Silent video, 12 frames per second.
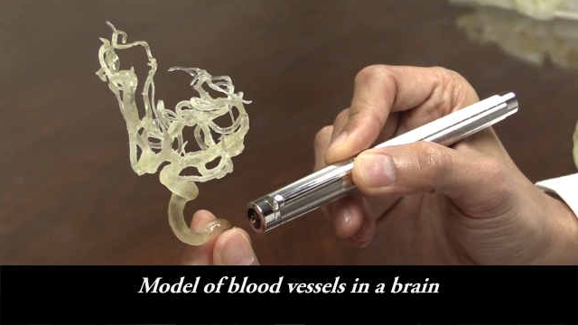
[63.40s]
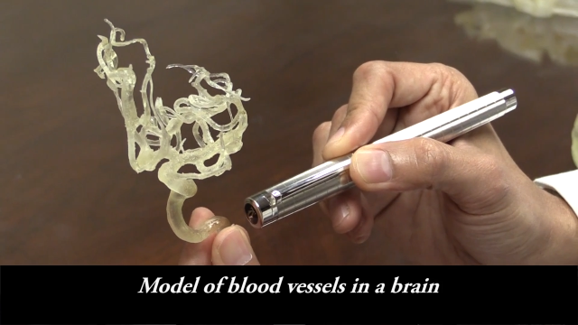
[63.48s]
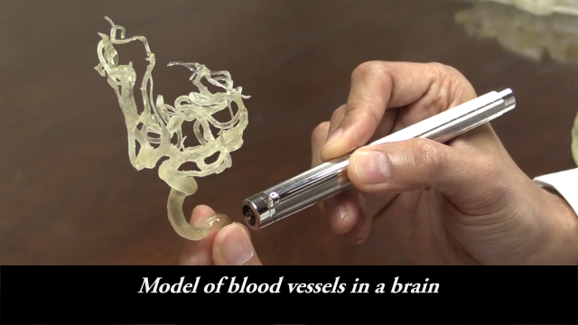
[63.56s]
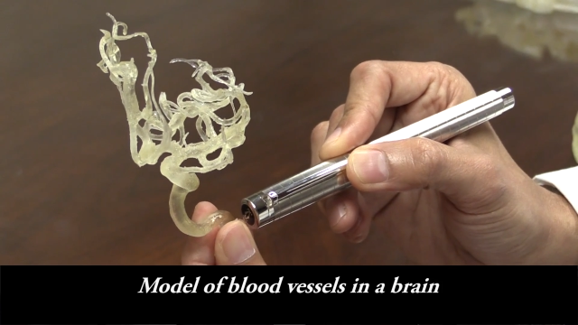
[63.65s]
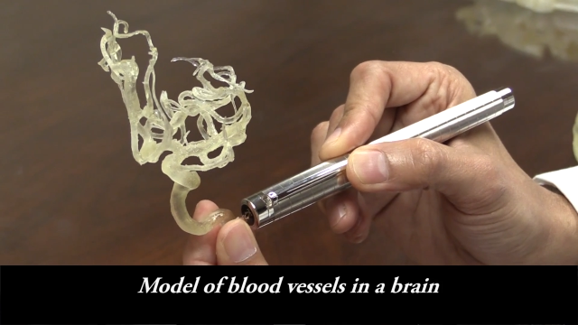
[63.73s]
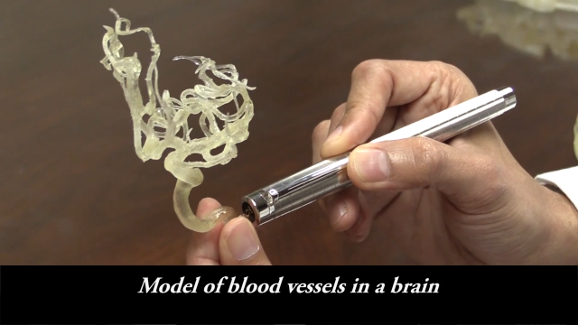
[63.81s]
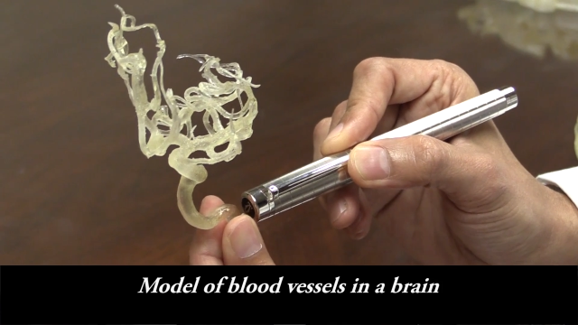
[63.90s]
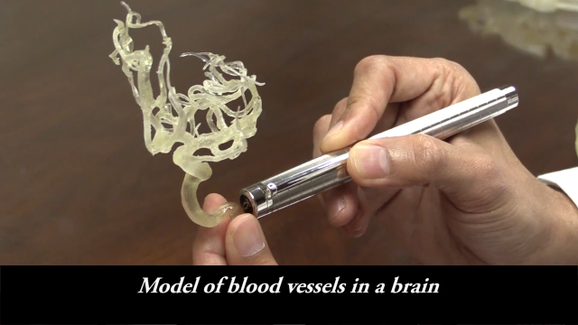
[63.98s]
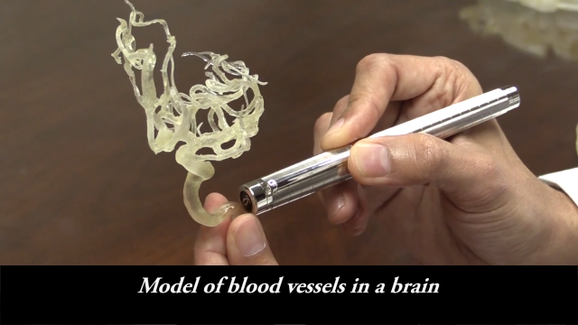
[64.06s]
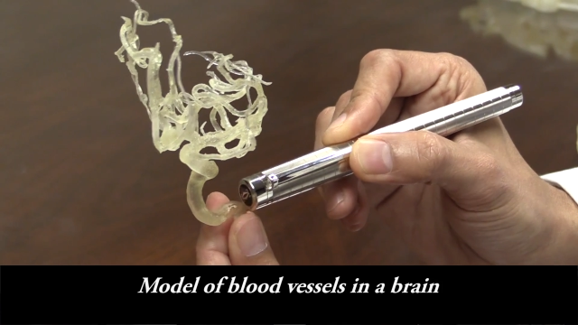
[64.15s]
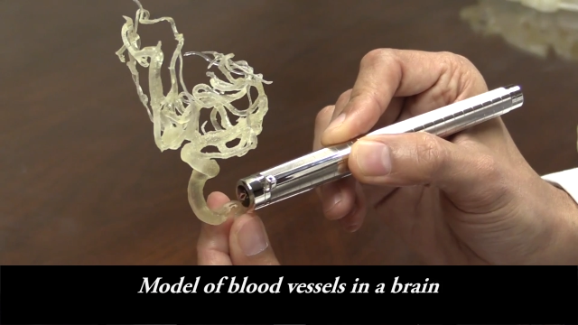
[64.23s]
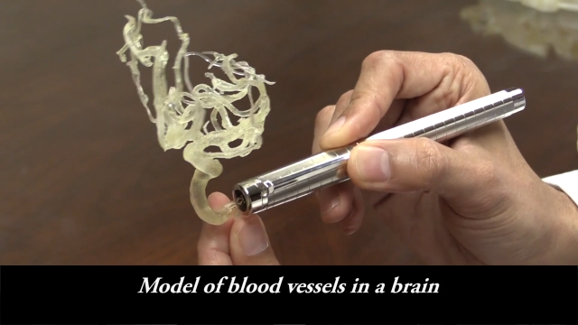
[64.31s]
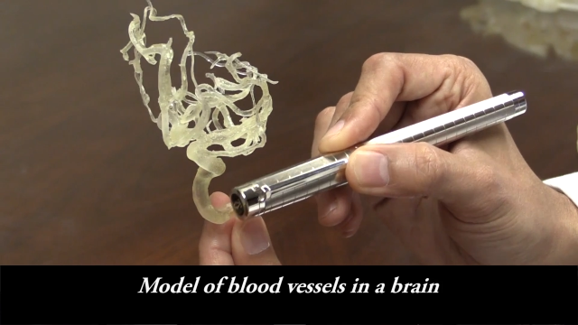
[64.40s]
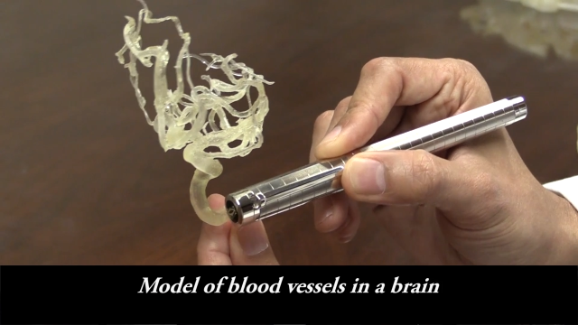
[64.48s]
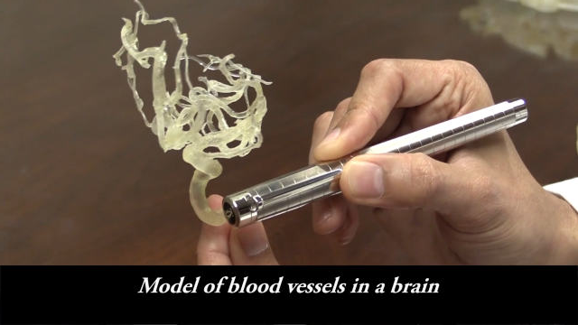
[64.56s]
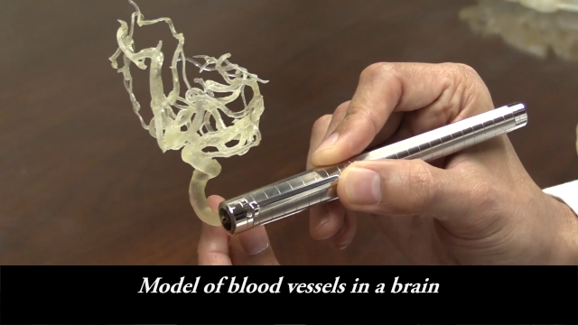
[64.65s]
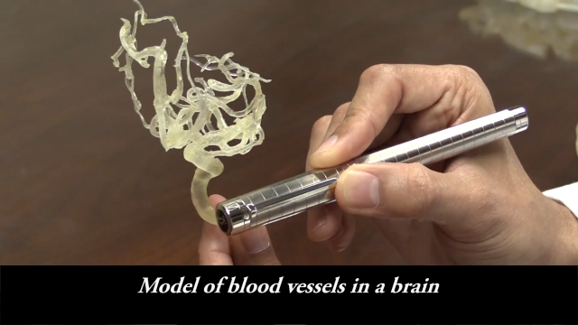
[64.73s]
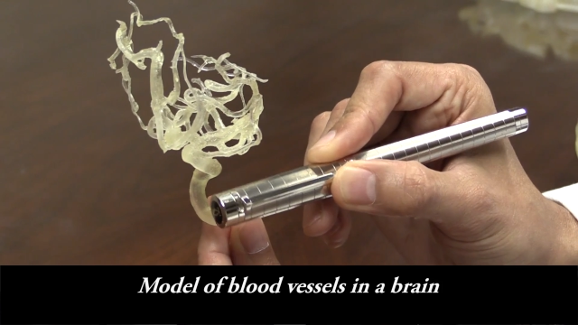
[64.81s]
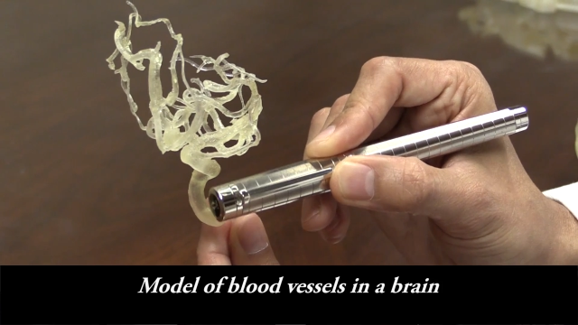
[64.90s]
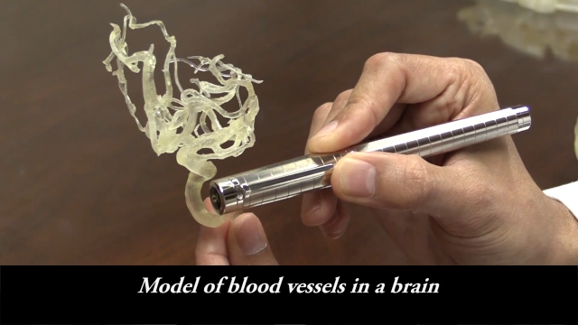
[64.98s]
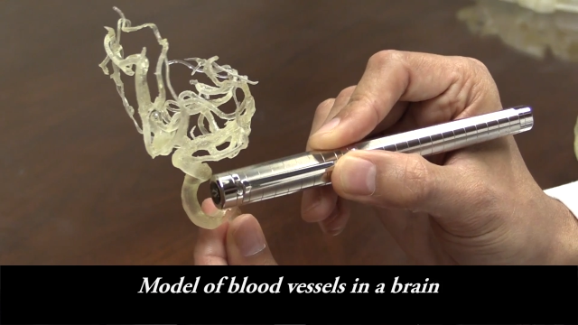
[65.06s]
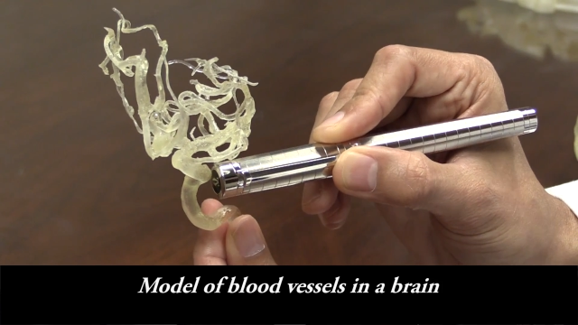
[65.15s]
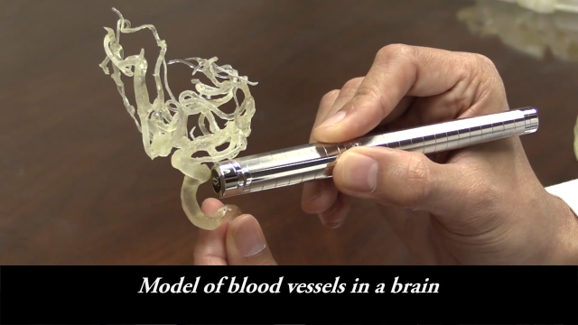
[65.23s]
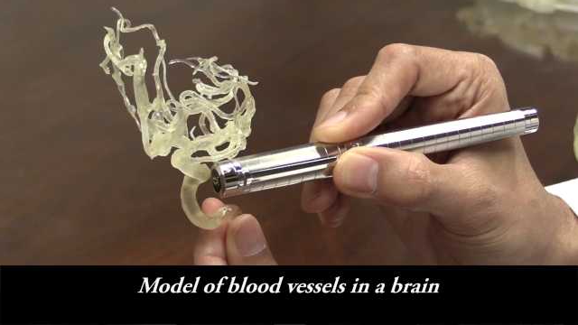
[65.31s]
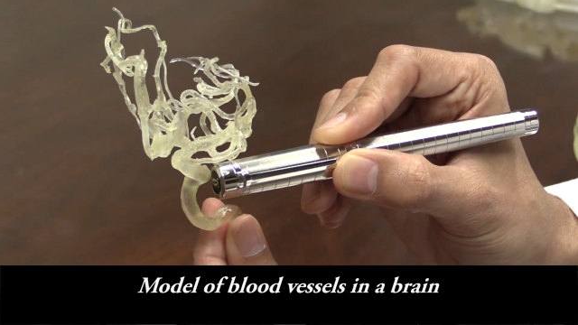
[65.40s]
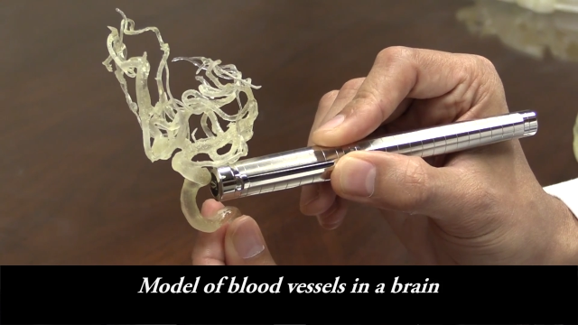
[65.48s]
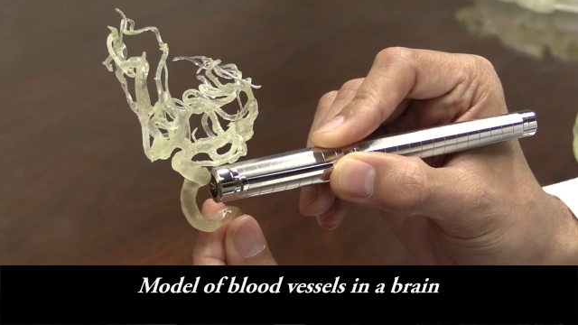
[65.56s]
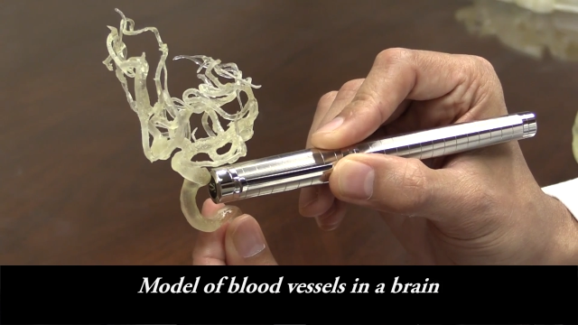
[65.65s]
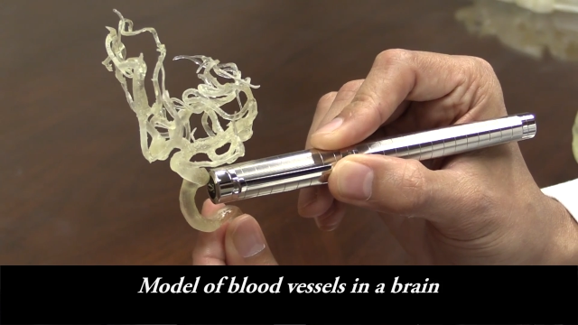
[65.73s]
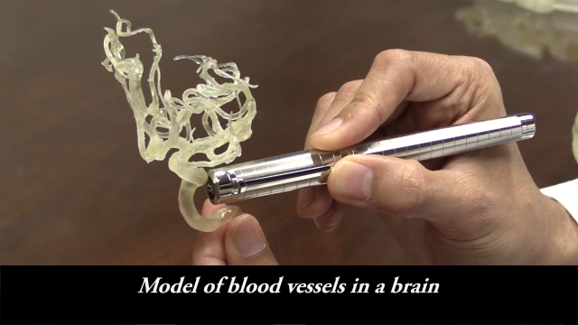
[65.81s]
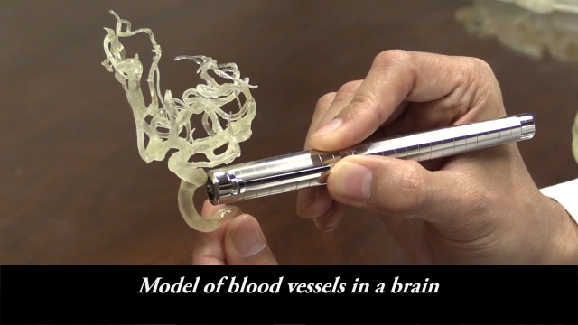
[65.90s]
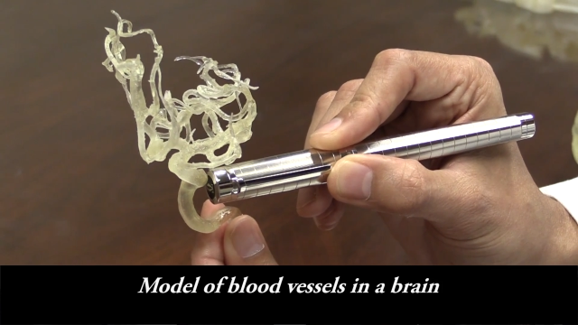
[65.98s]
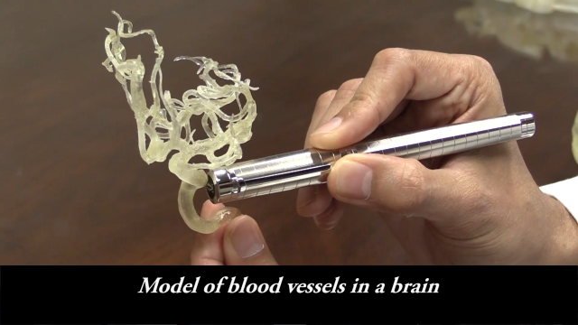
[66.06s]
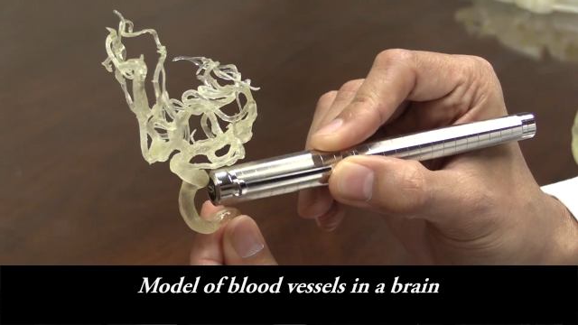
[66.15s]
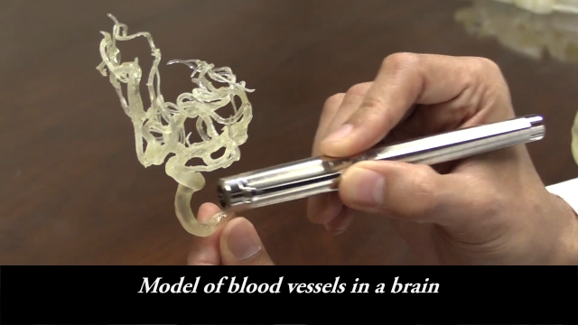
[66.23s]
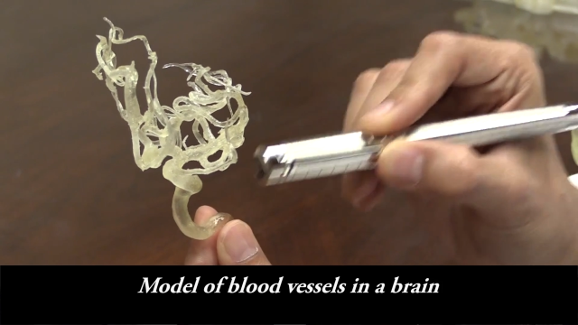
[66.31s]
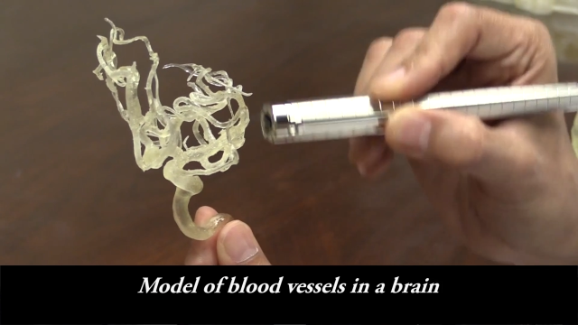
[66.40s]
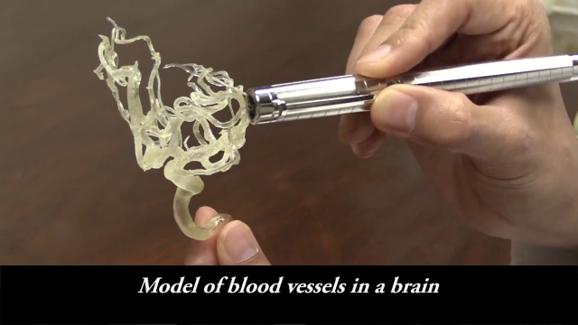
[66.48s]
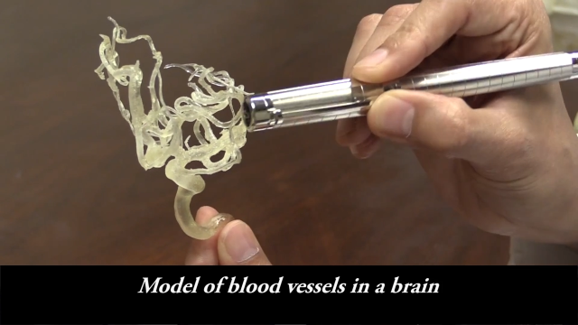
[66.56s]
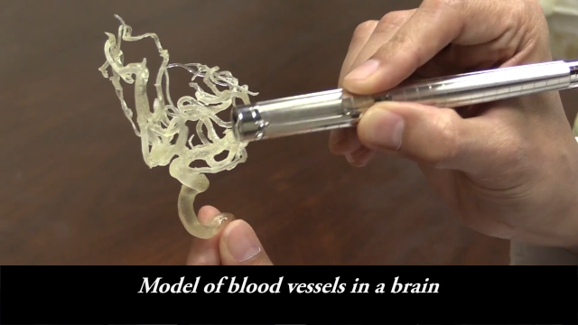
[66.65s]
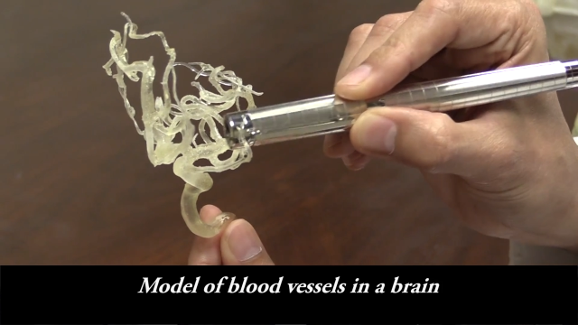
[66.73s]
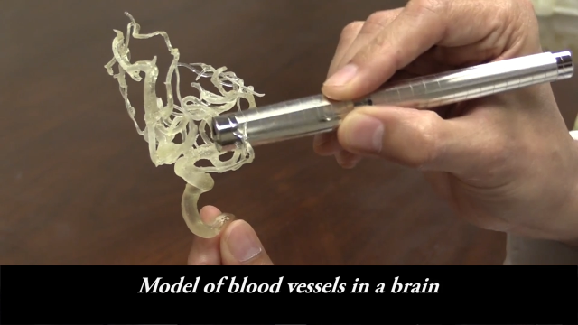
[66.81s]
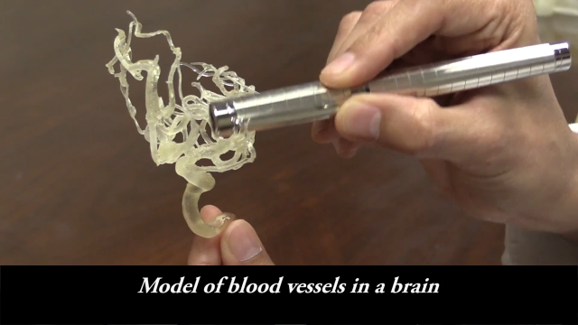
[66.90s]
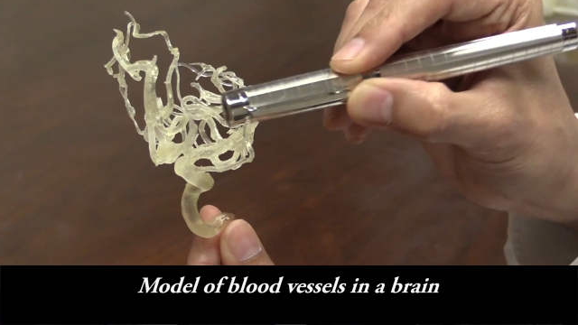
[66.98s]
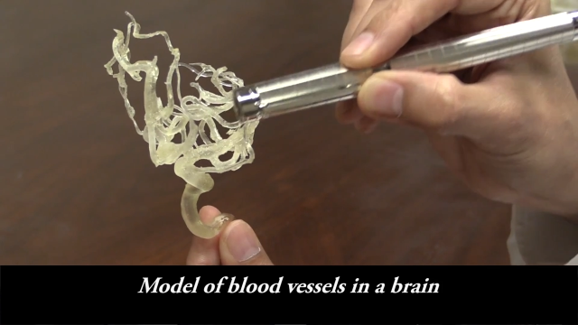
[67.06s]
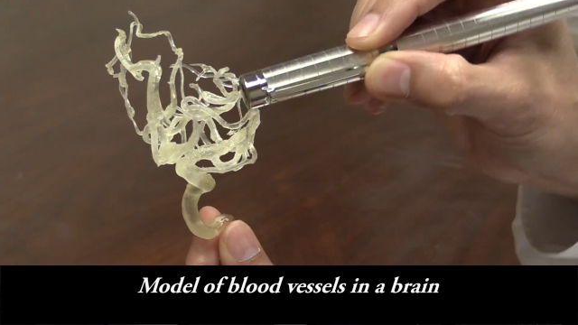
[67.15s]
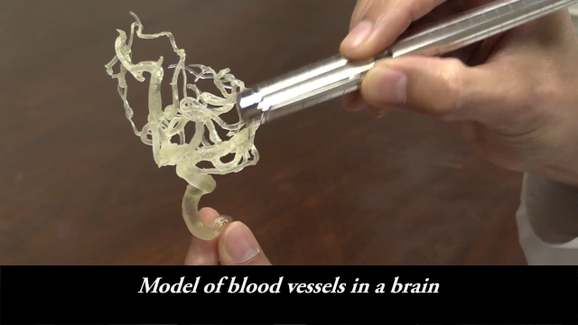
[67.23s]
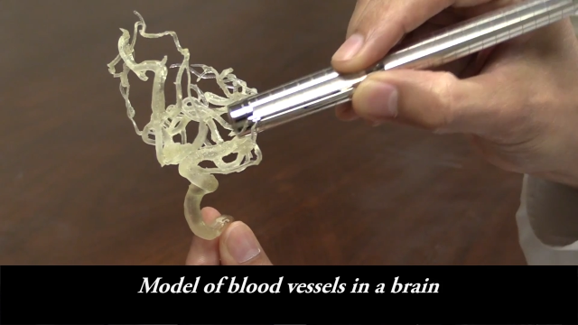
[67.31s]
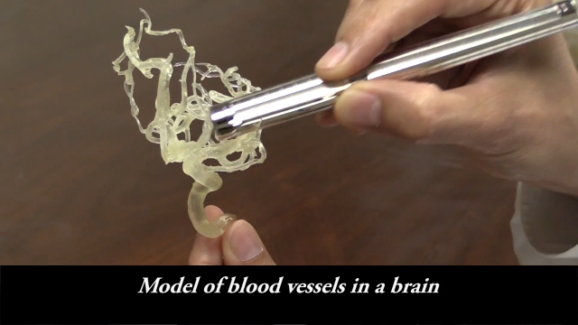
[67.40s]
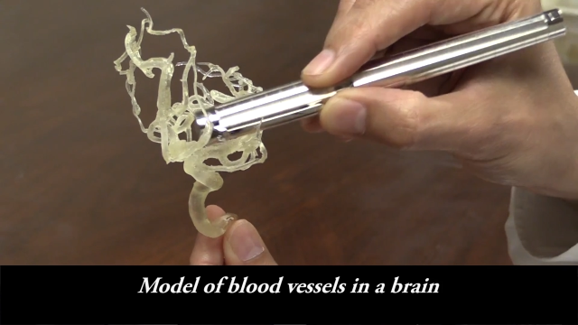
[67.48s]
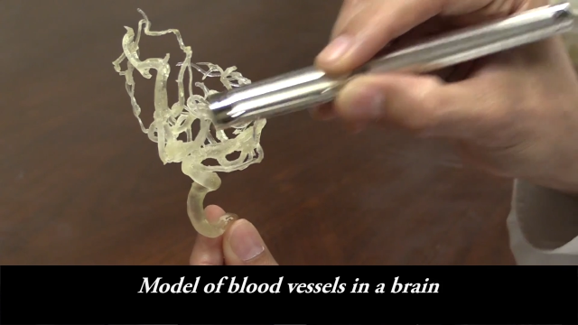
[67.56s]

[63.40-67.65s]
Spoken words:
(no speaker visible)